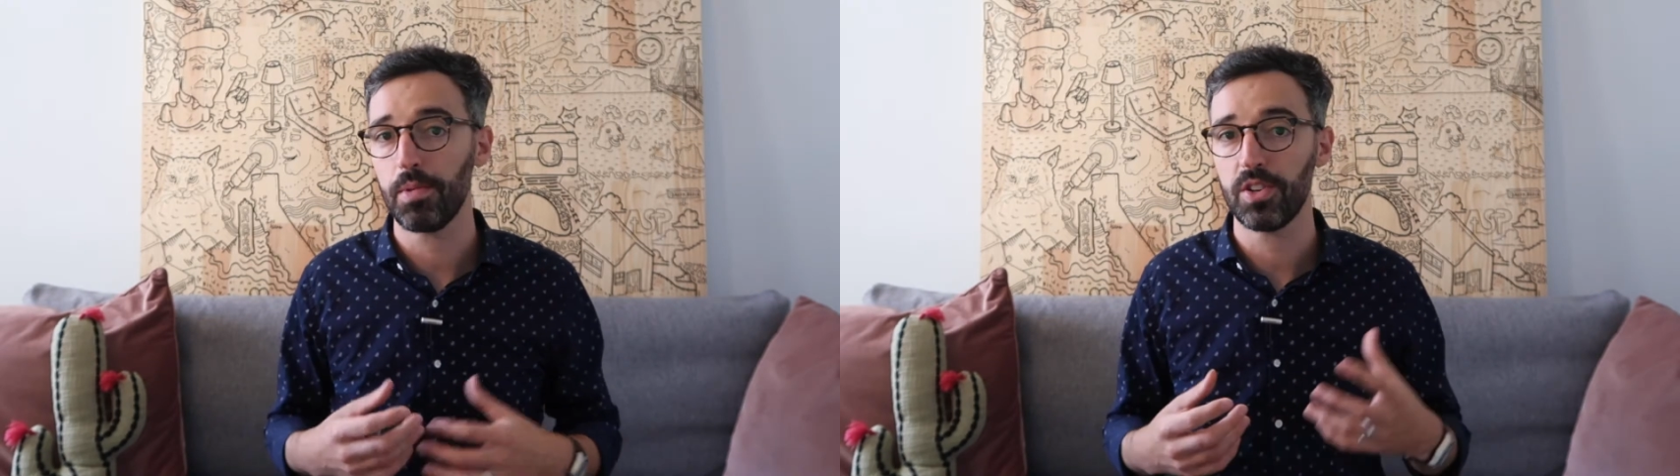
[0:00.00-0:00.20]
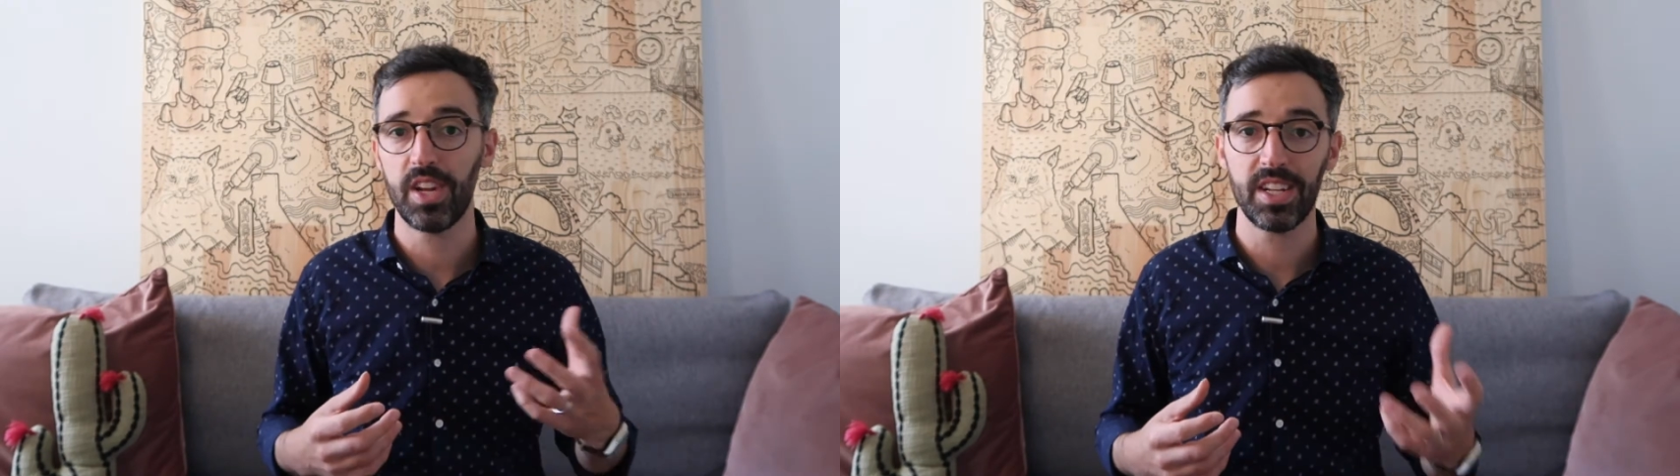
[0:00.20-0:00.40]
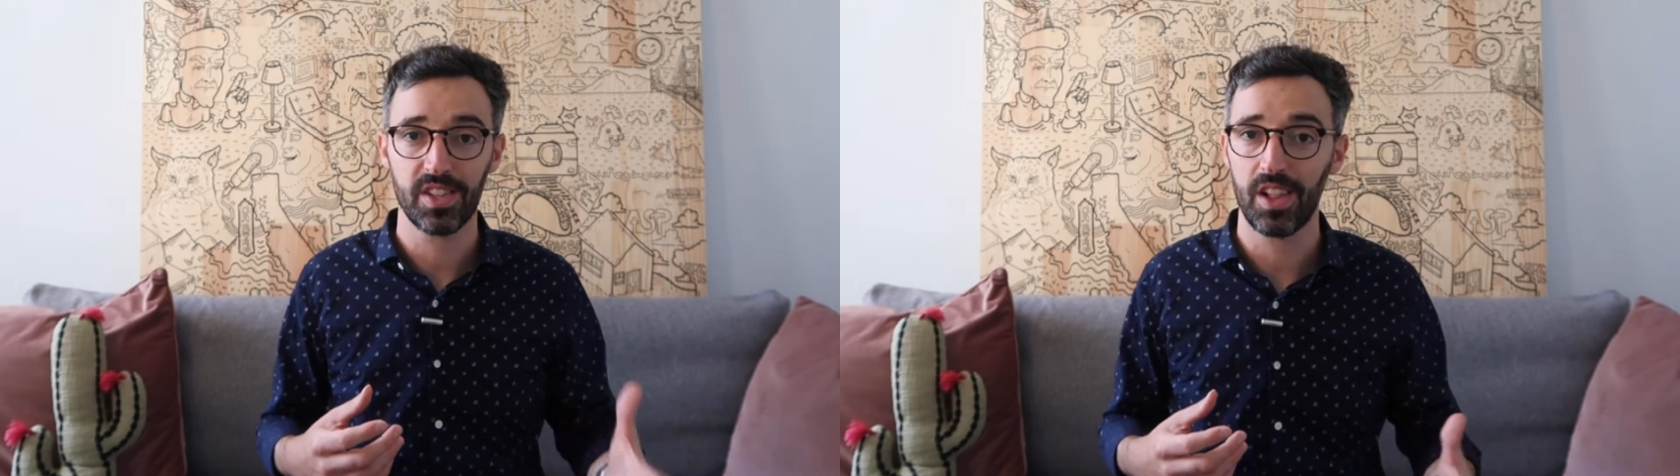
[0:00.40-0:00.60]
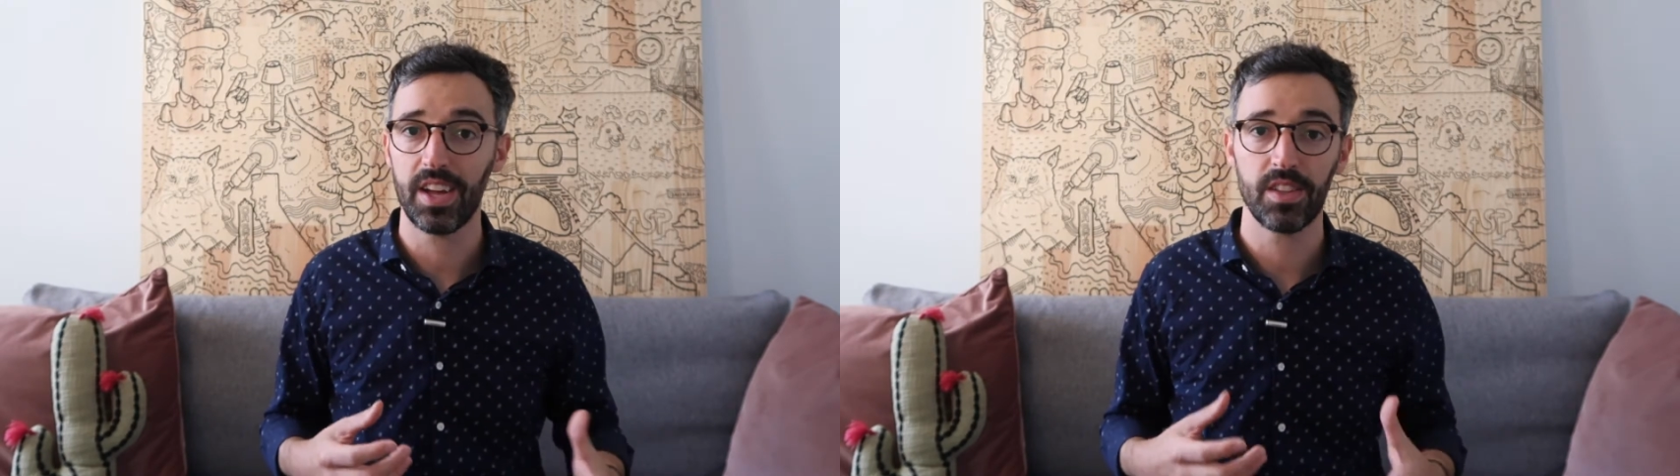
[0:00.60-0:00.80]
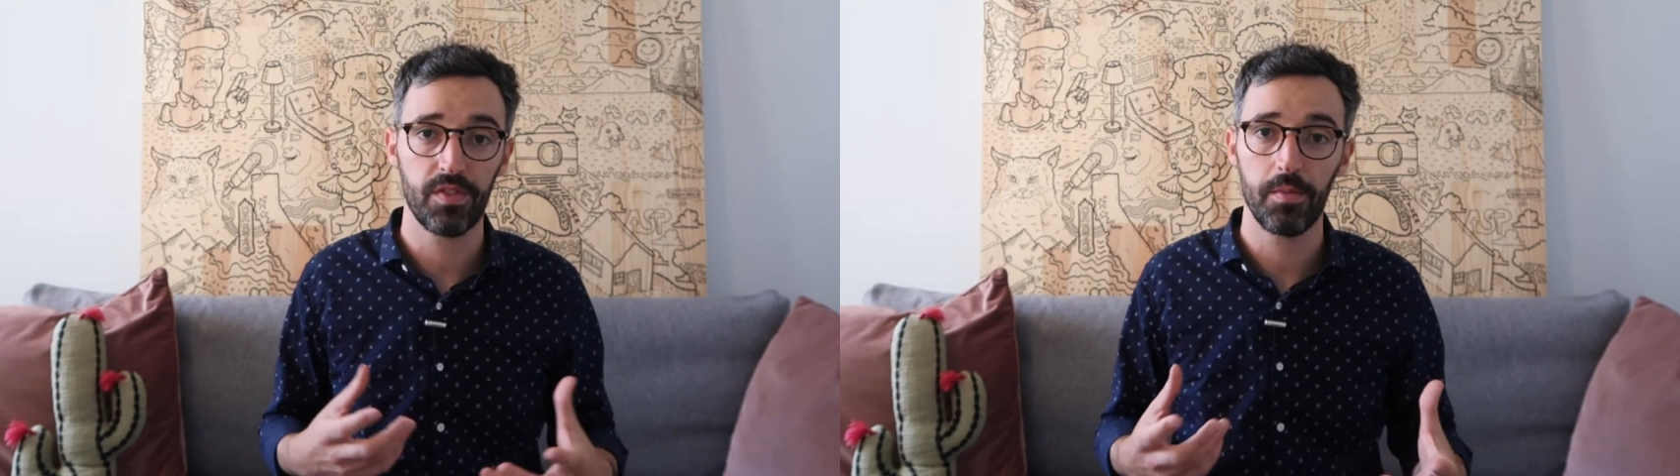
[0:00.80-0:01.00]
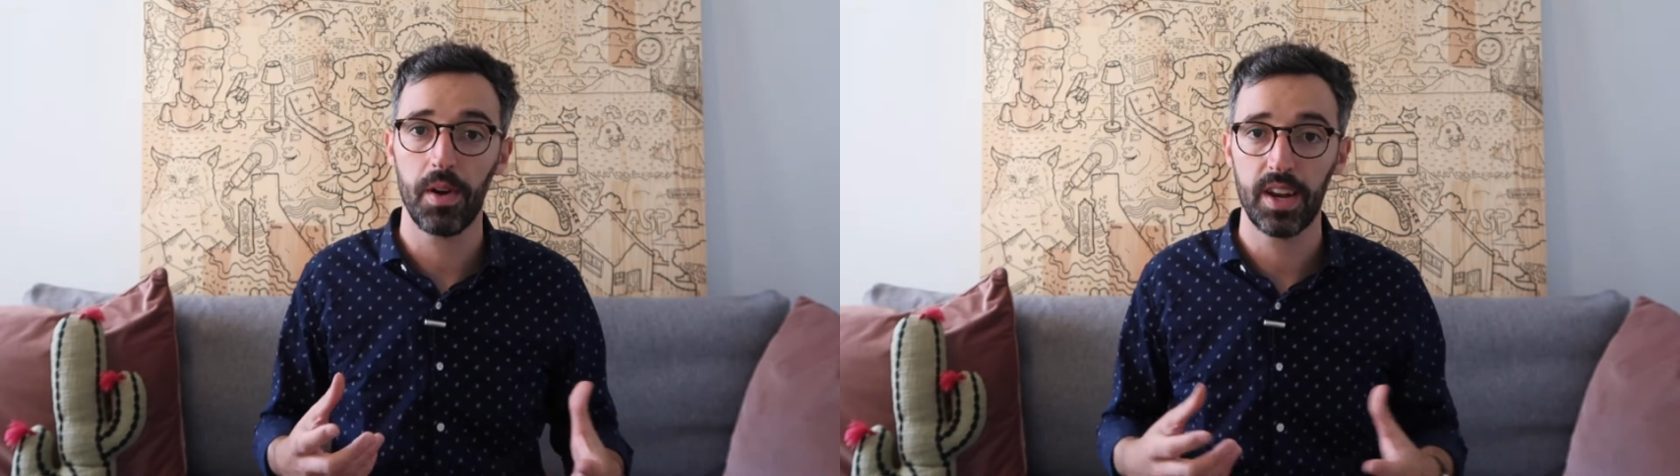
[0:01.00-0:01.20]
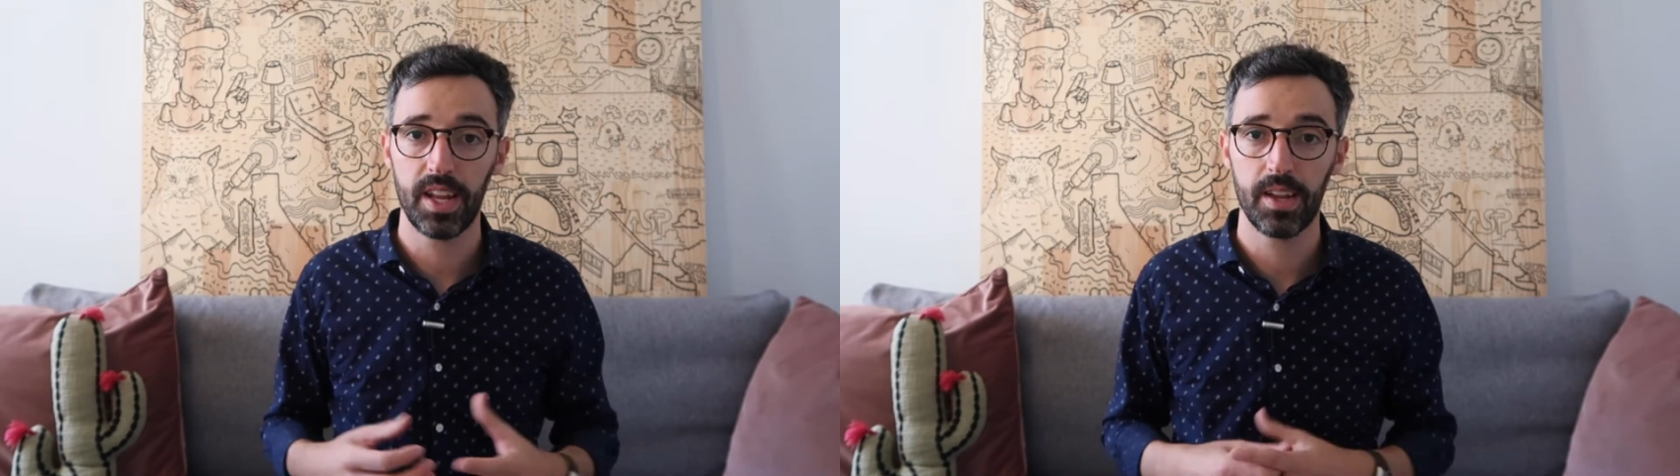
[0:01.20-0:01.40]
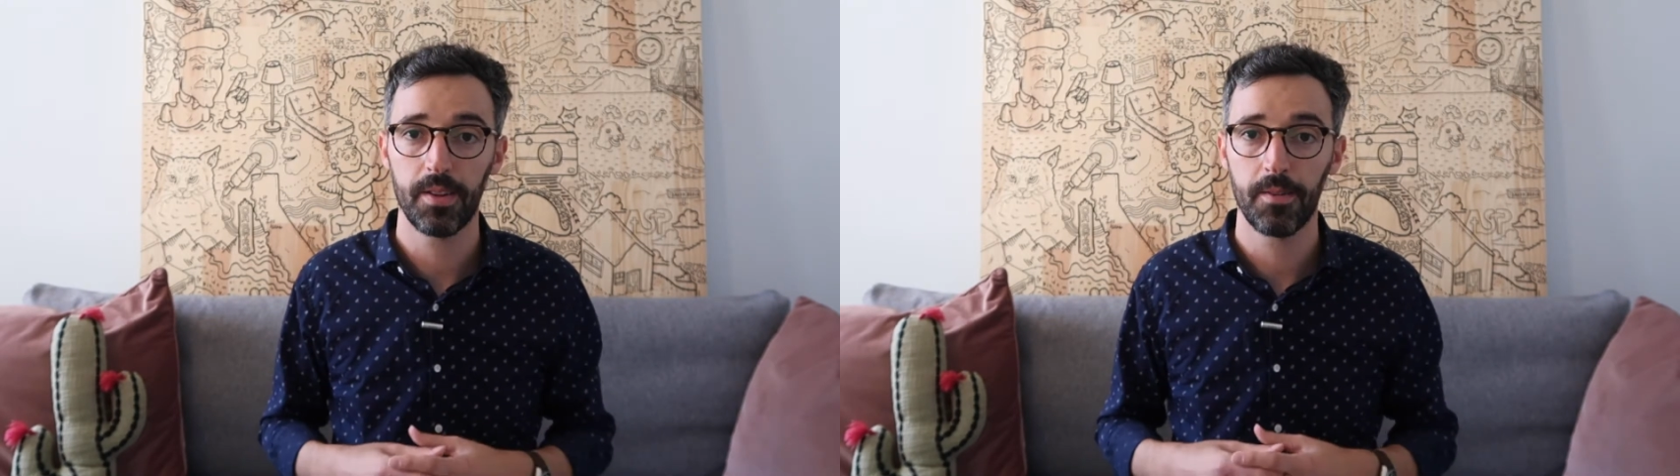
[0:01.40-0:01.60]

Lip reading: or chase clients for money.